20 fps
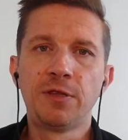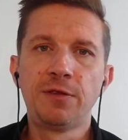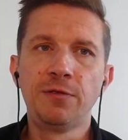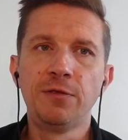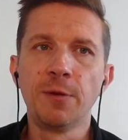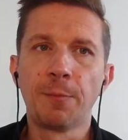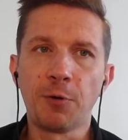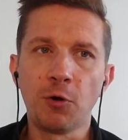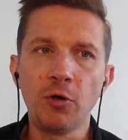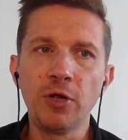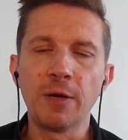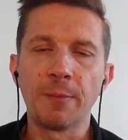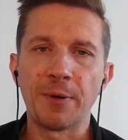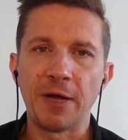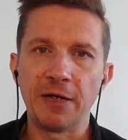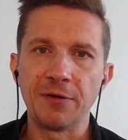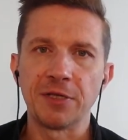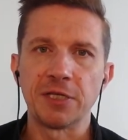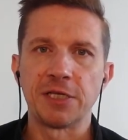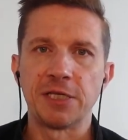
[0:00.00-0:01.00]
the point
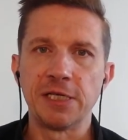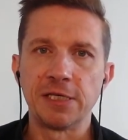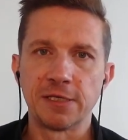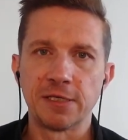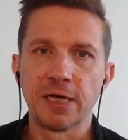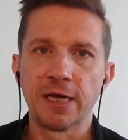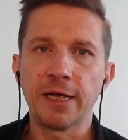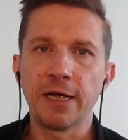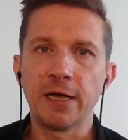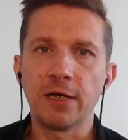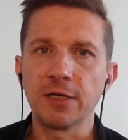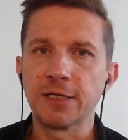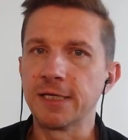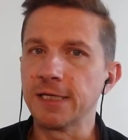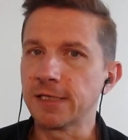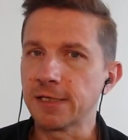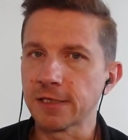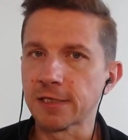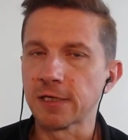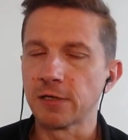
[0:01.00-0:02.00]
about this is that
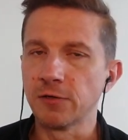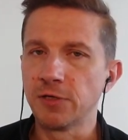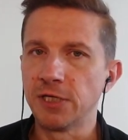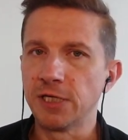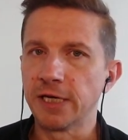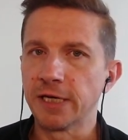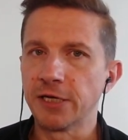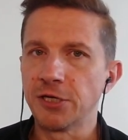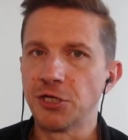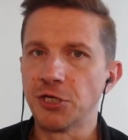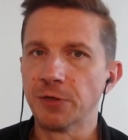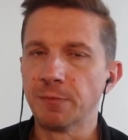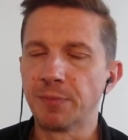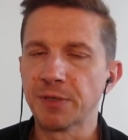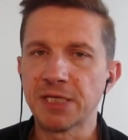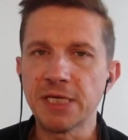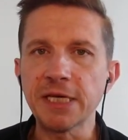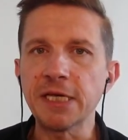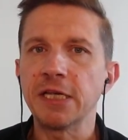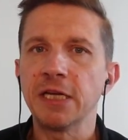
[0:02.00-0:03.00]
disassociation,
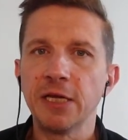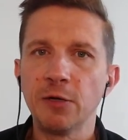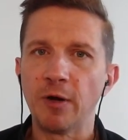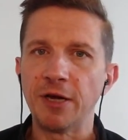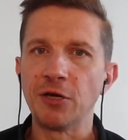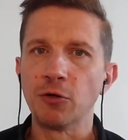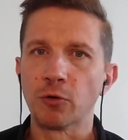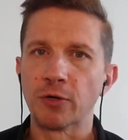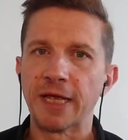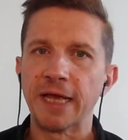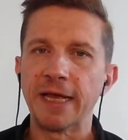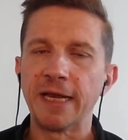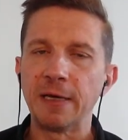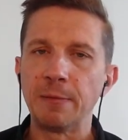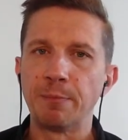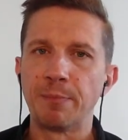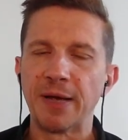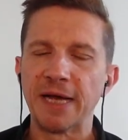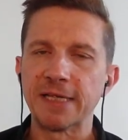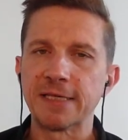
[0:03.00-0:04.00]
particularly when you're getting
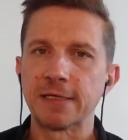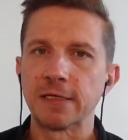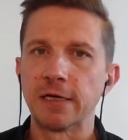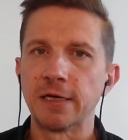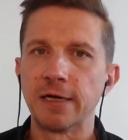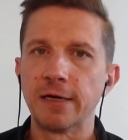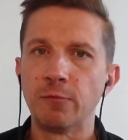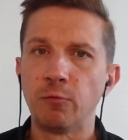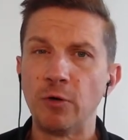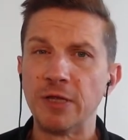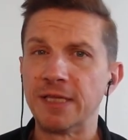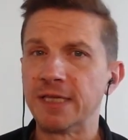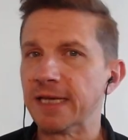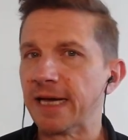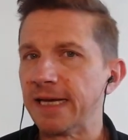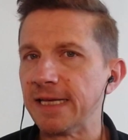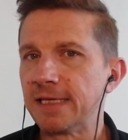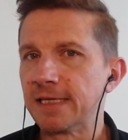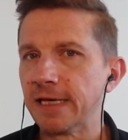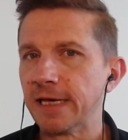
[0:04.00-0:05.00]
better with
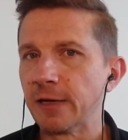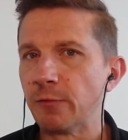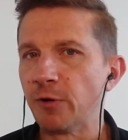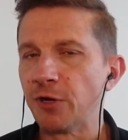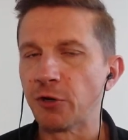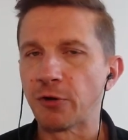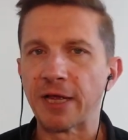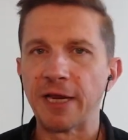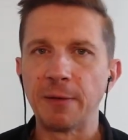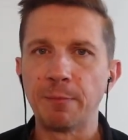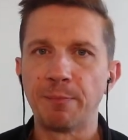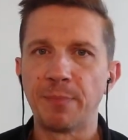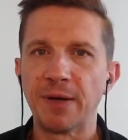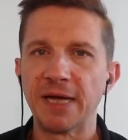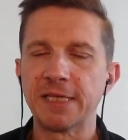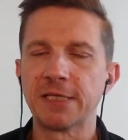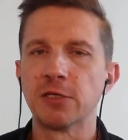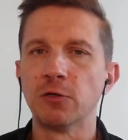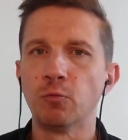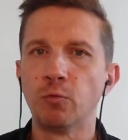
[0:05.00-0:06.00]
dating, when you're getting
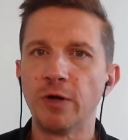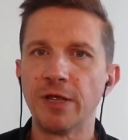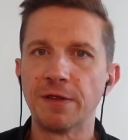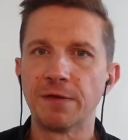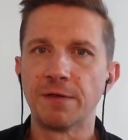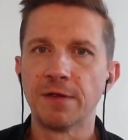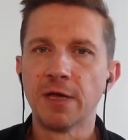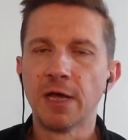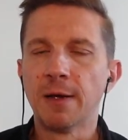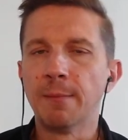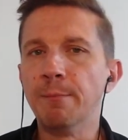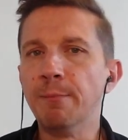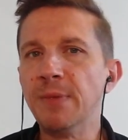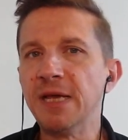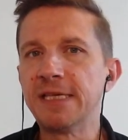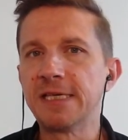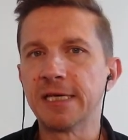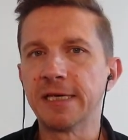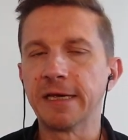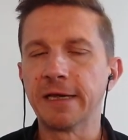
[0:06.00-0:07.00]
better with
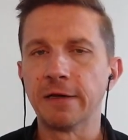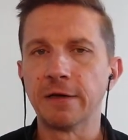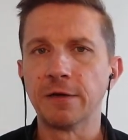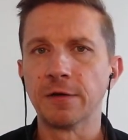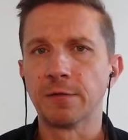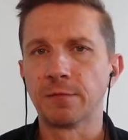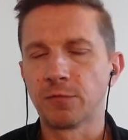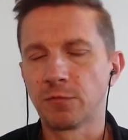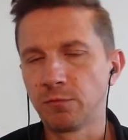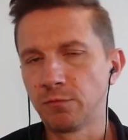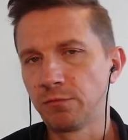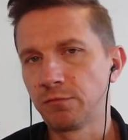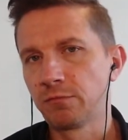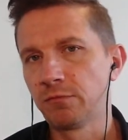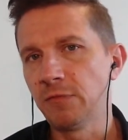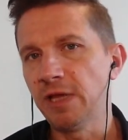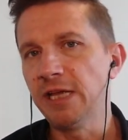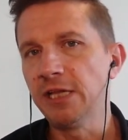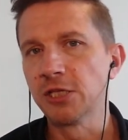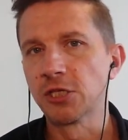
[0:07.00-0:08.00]
meeting and
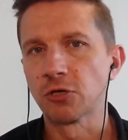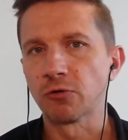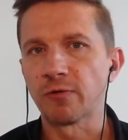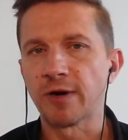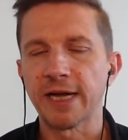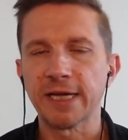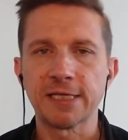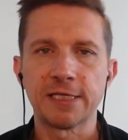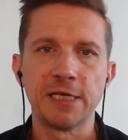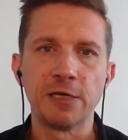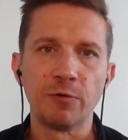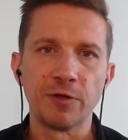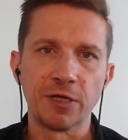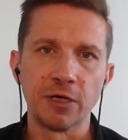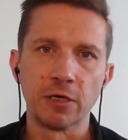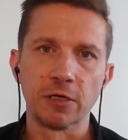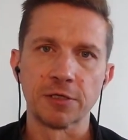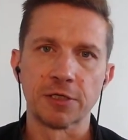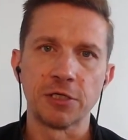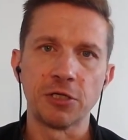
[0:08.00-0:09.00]
interacting with
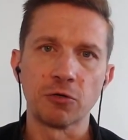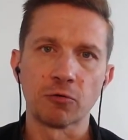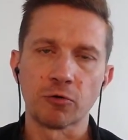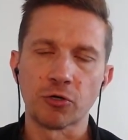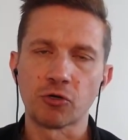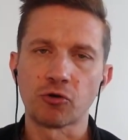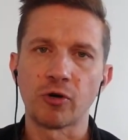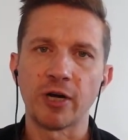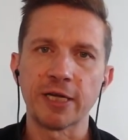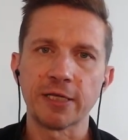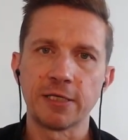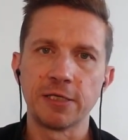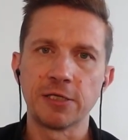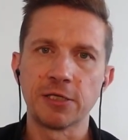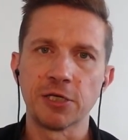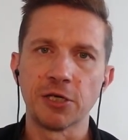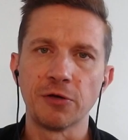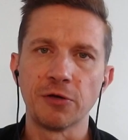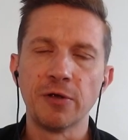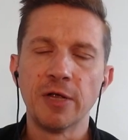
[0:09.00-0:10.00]
girls that you're attracted
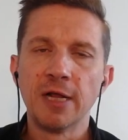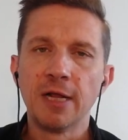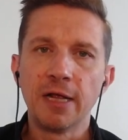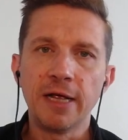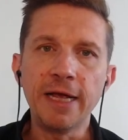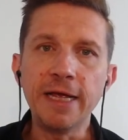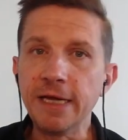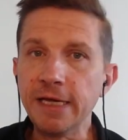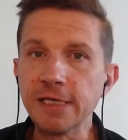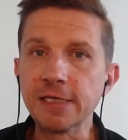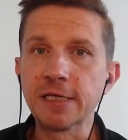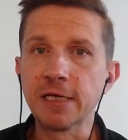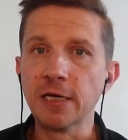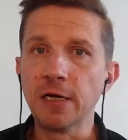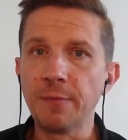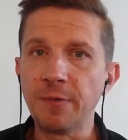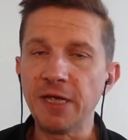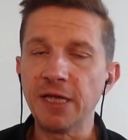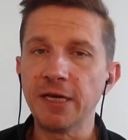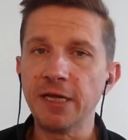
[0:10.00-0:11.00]
to, it is going
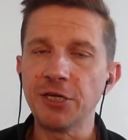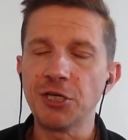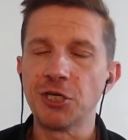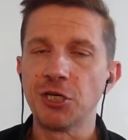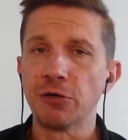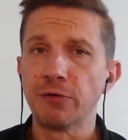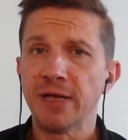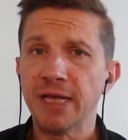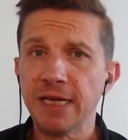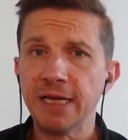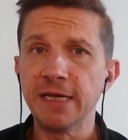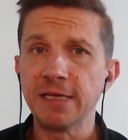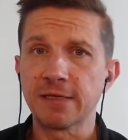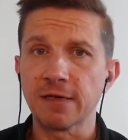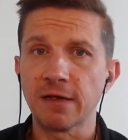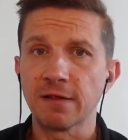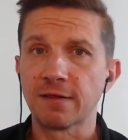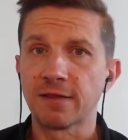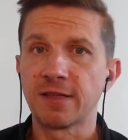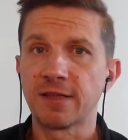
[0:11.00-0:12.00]
to be an issue. It is
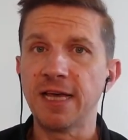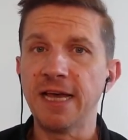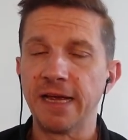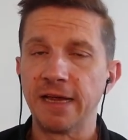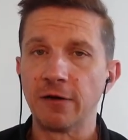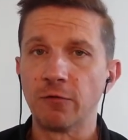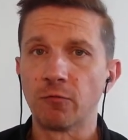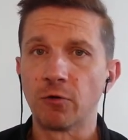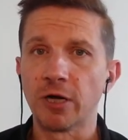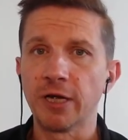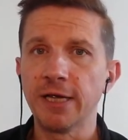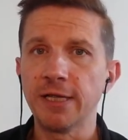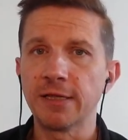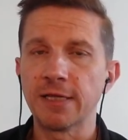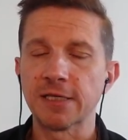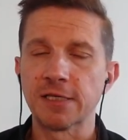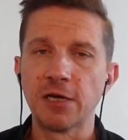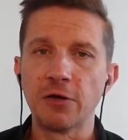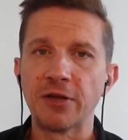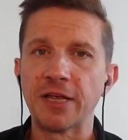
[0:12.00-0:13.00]
a thing, right?
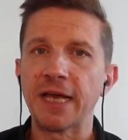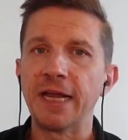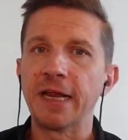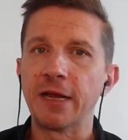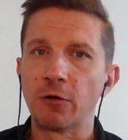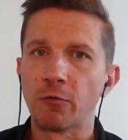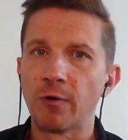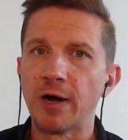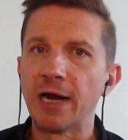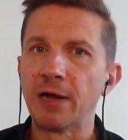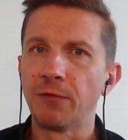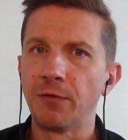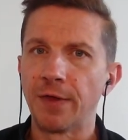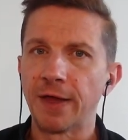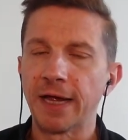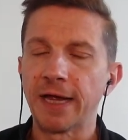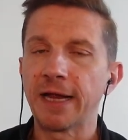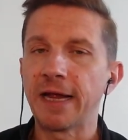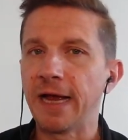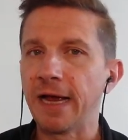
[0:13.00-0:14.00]
There's no getting around
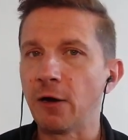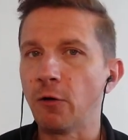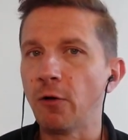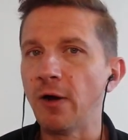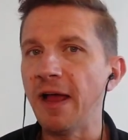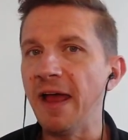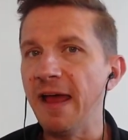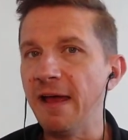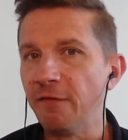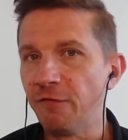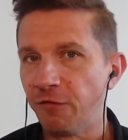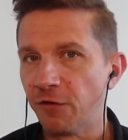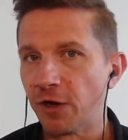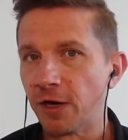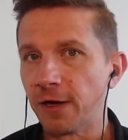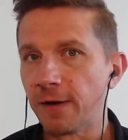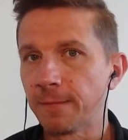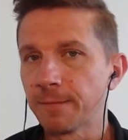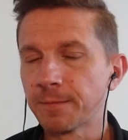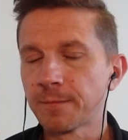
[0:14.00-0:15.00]
that.
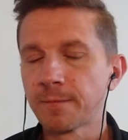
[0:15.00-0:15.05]
However,